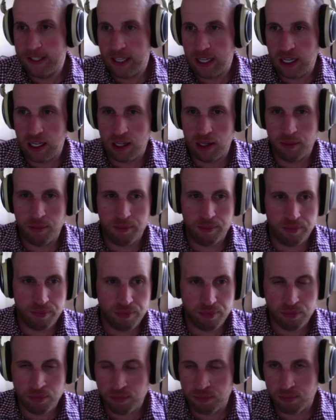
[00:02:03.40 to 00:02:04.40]
um,
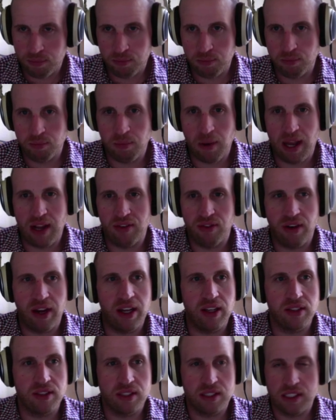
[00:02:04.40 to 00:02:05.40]
my
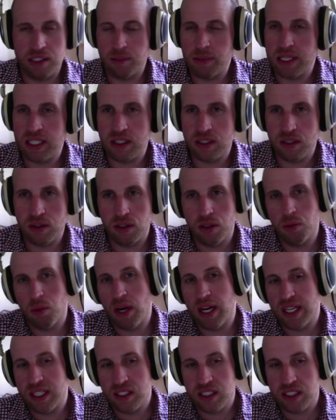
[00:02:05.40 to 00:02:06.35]
file system is. So you want to